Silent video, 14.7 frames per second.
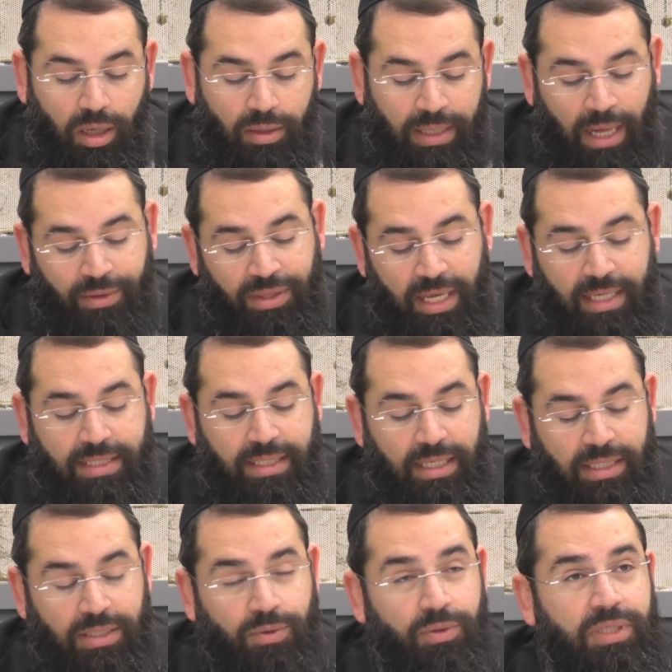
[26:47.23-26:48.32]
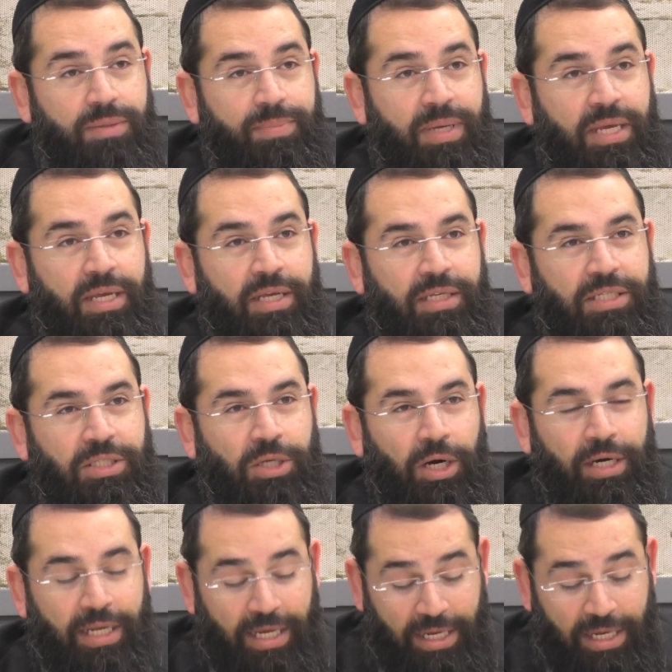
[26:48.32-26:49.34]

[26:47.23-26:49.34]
Now, this is going to be starting